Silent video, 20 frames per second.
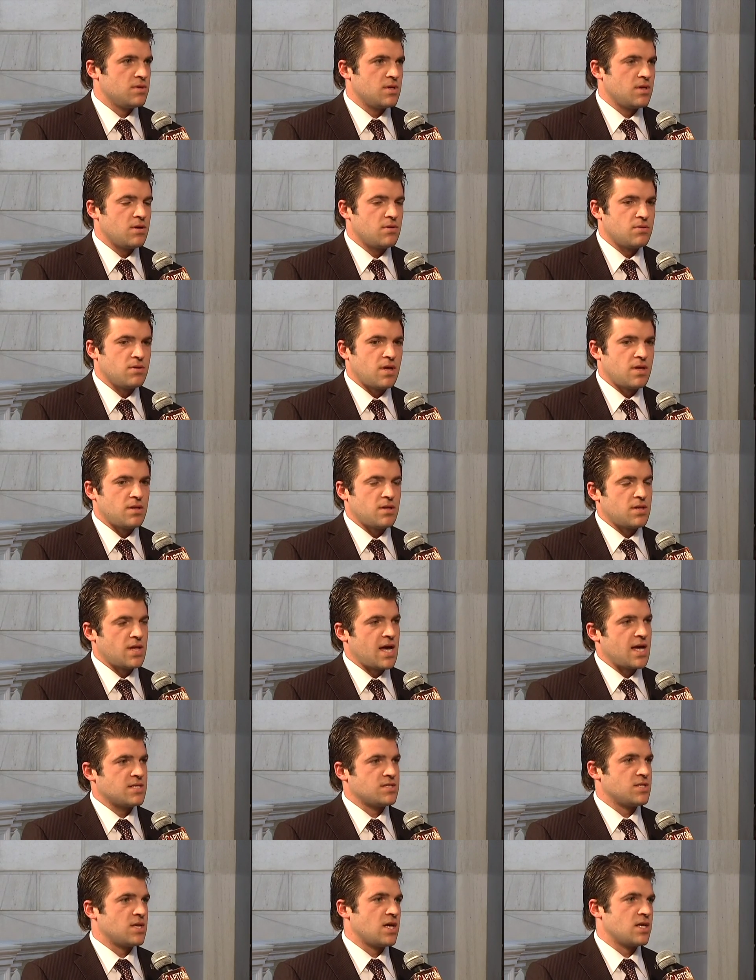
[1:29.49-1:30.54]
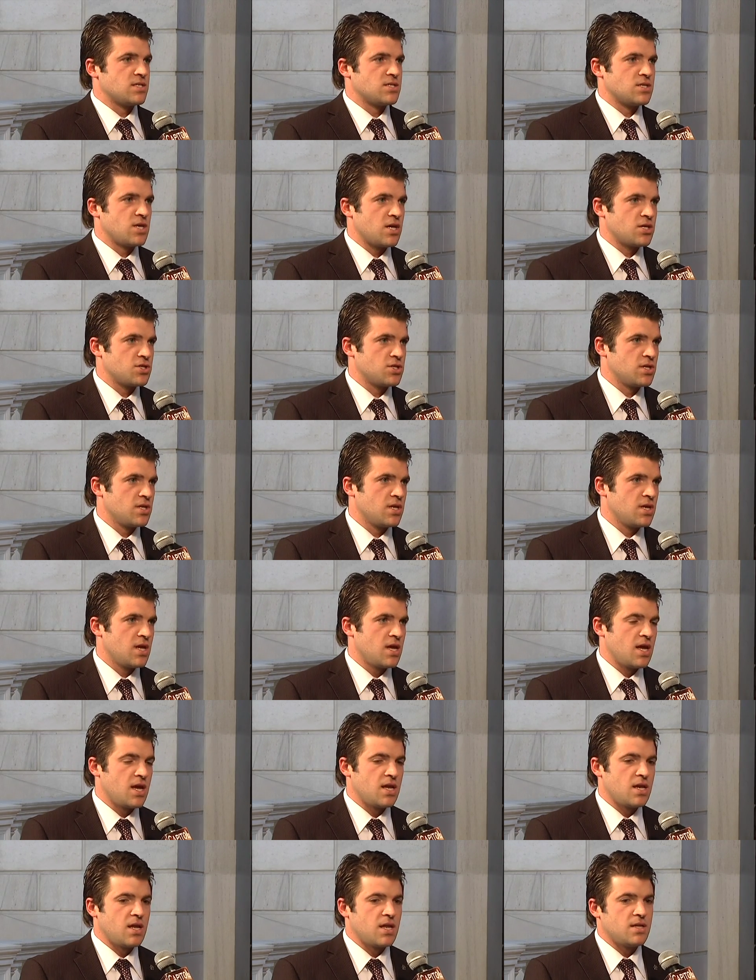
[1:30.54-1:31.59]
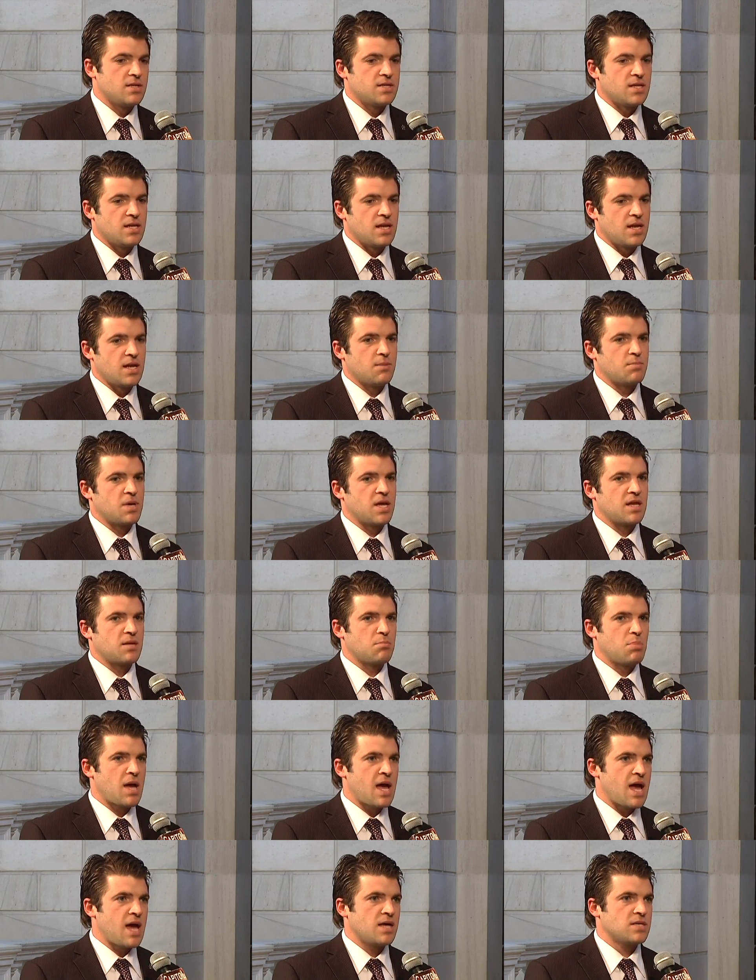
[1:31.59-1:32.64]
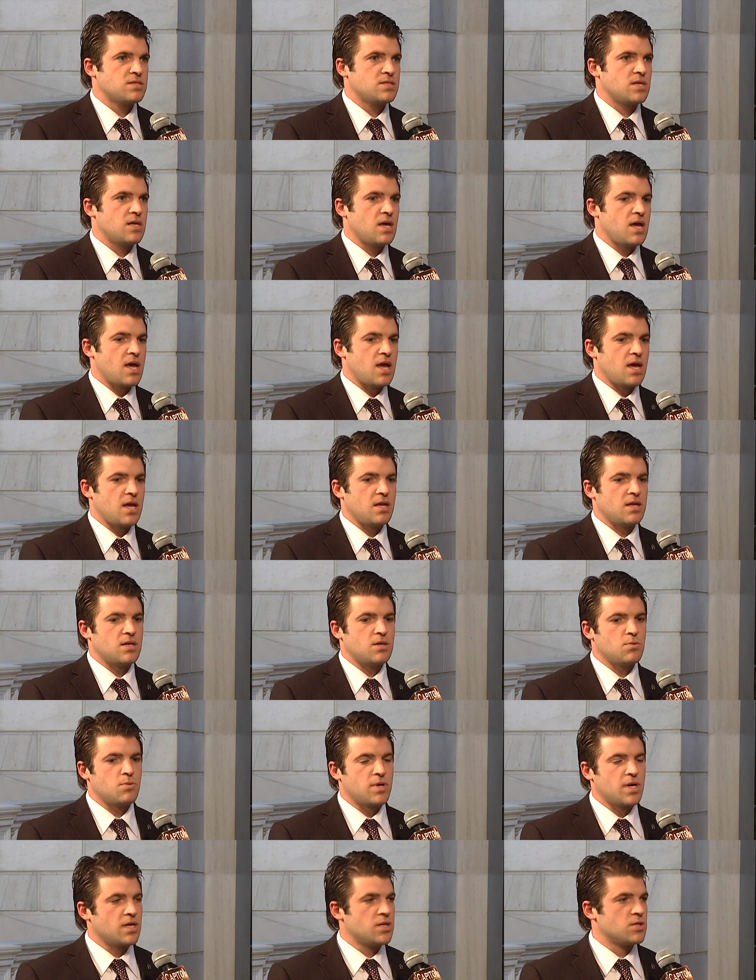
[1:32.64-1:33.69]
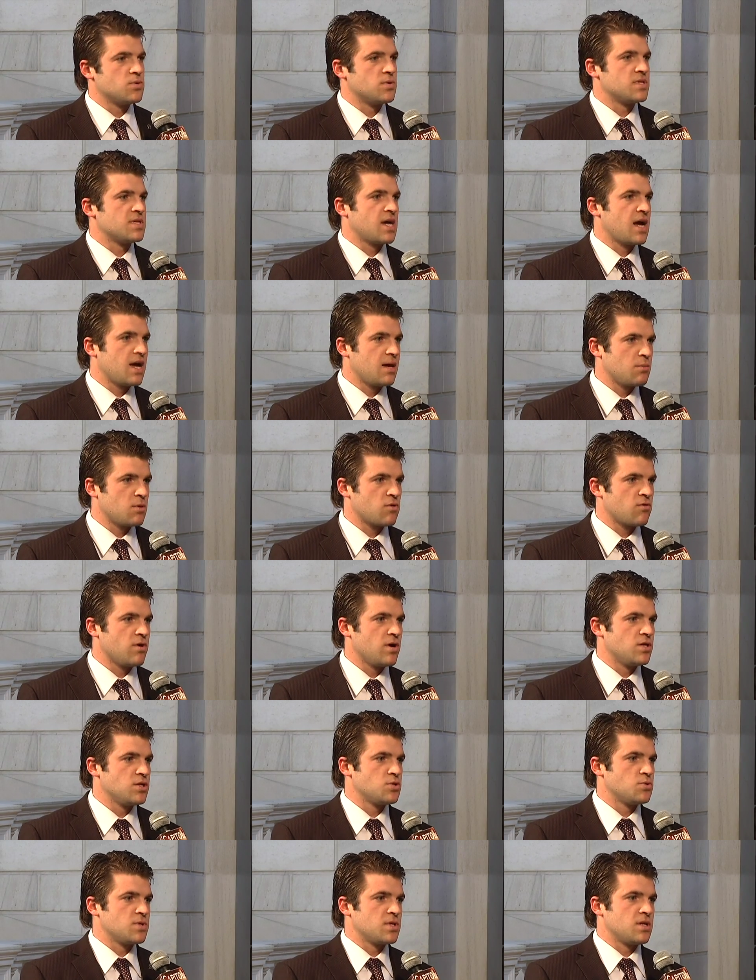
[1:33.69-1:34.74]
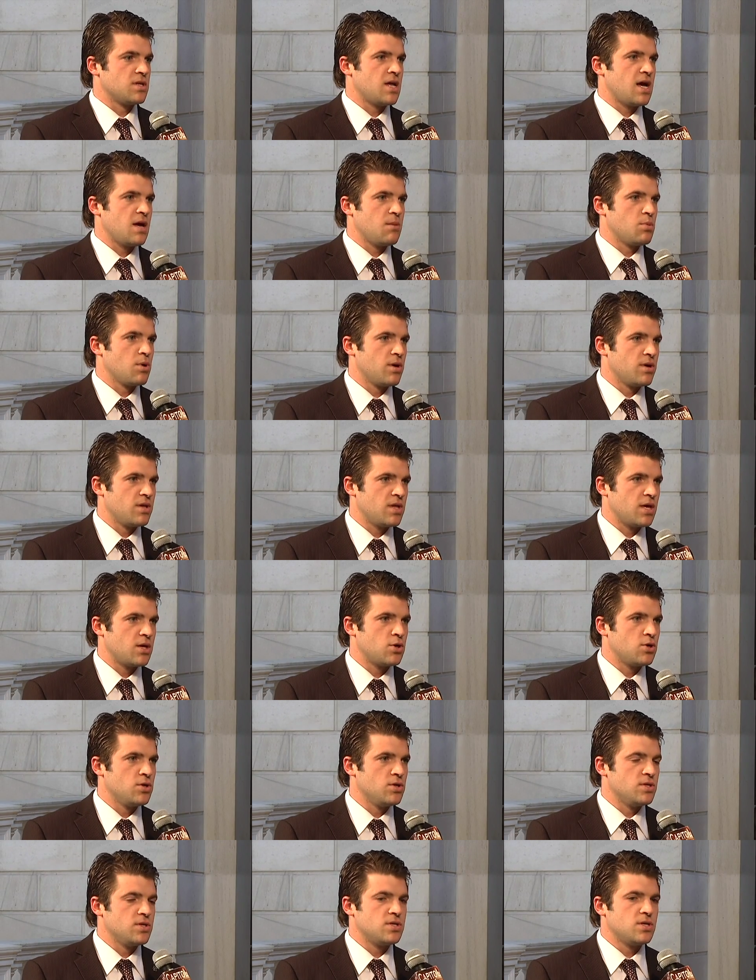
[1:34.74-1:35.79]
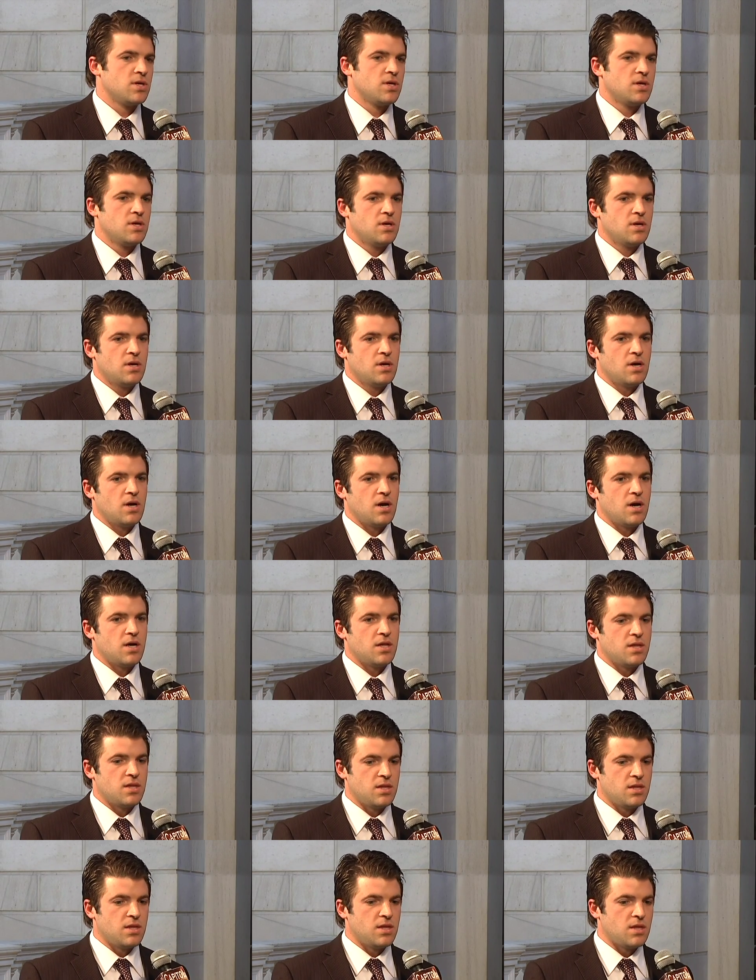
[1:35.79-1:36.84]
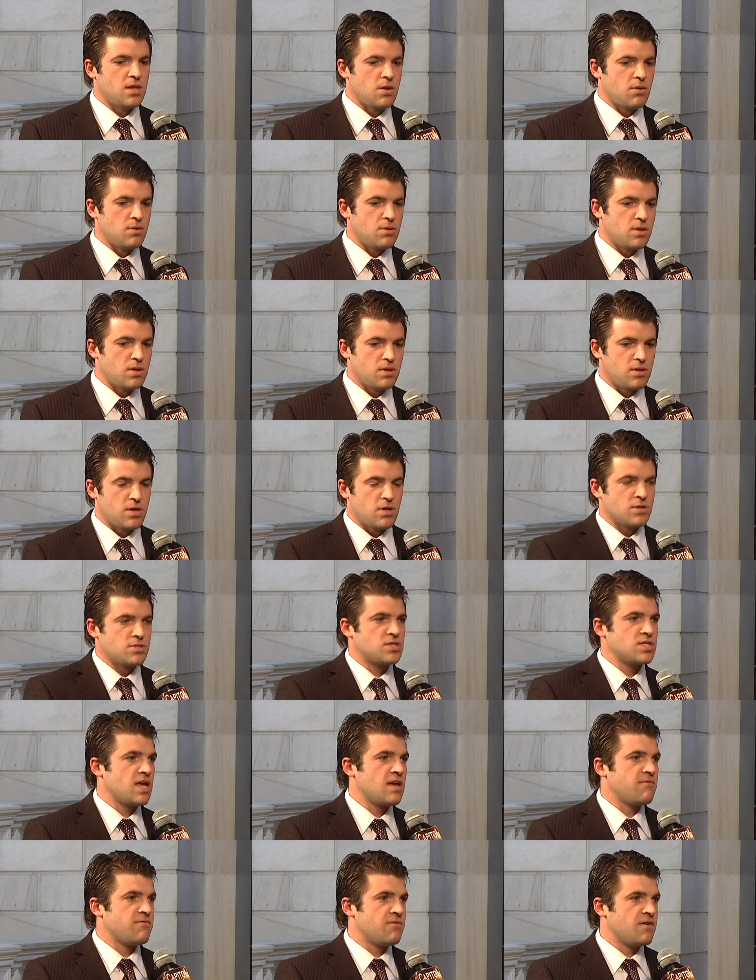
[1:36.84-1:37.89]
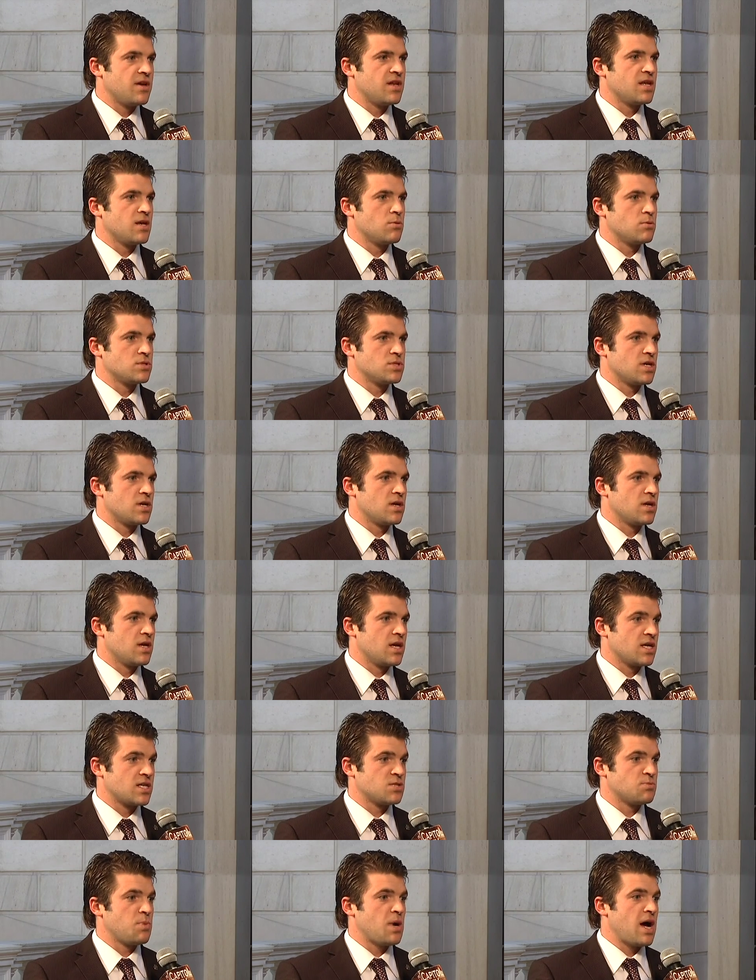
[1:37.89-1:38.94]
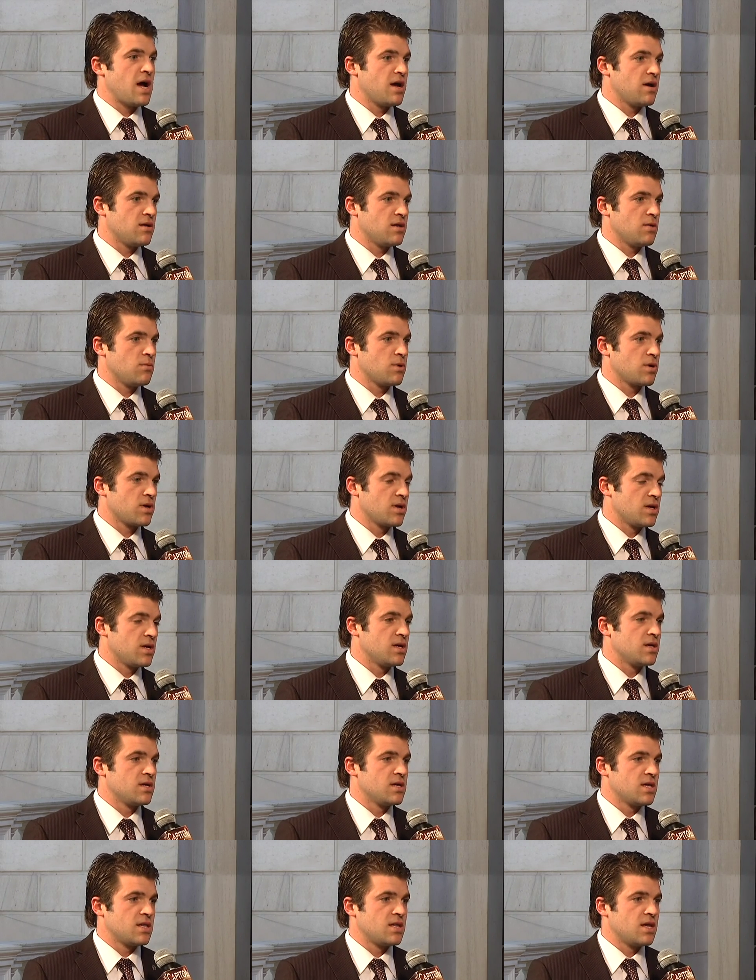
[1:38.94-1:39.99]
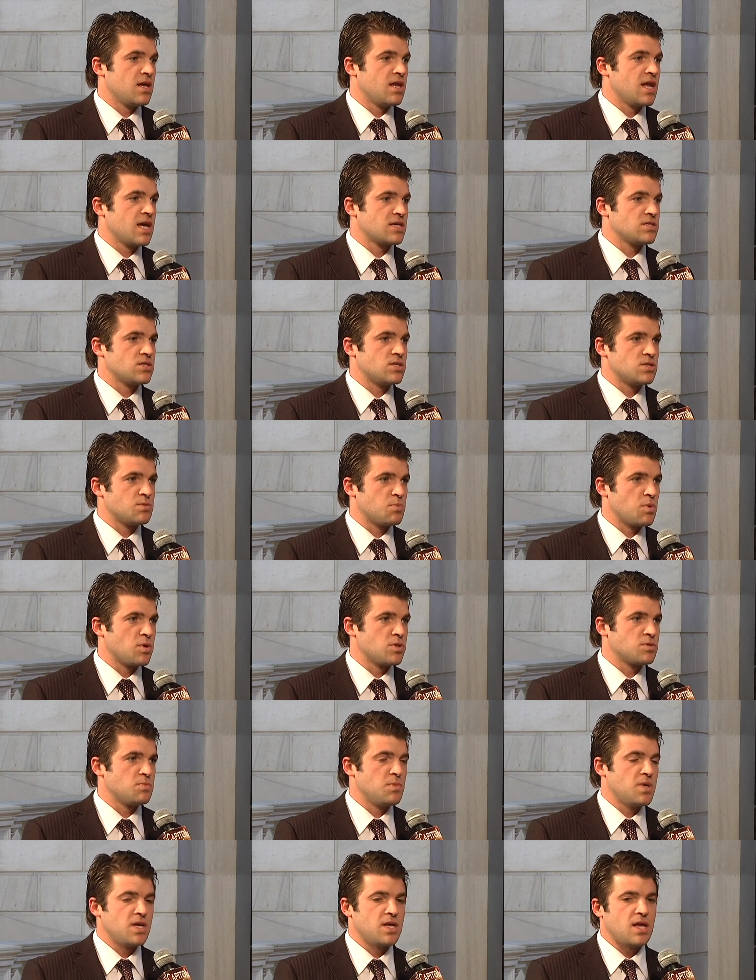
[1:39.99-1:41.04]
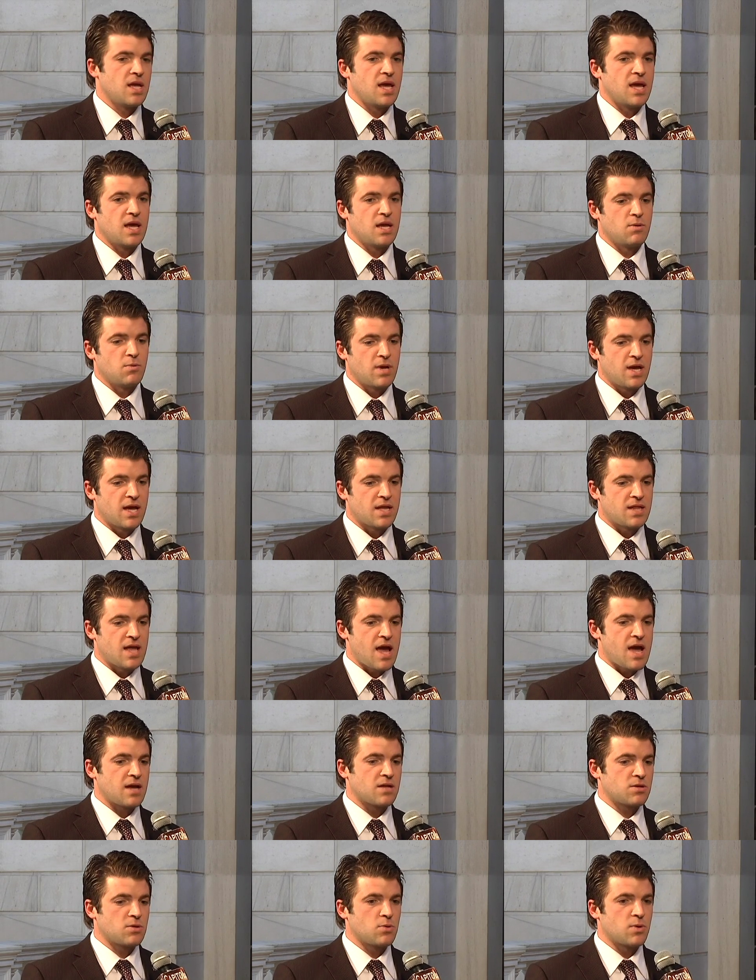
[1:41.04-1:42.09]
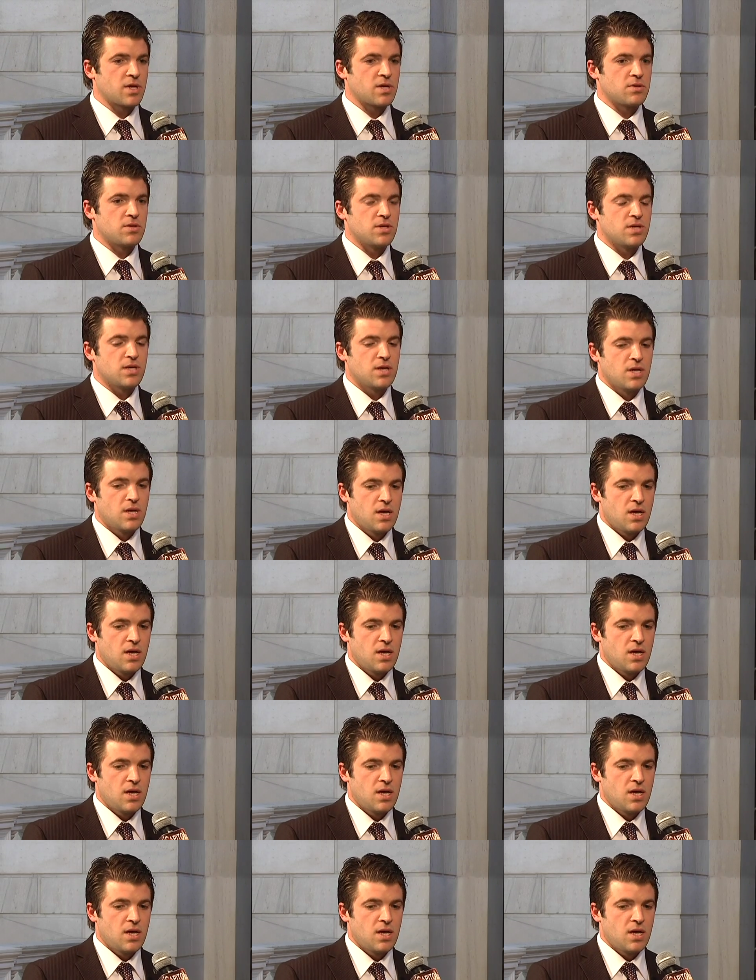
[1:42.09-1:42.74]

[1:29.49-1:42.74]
on the last day of session, and it didn't end up getting passed. And we got into a time crunch with the library. They couldn't, their state funding was going to expire. They weren't going to get their next disbursement, and we had to act quickly.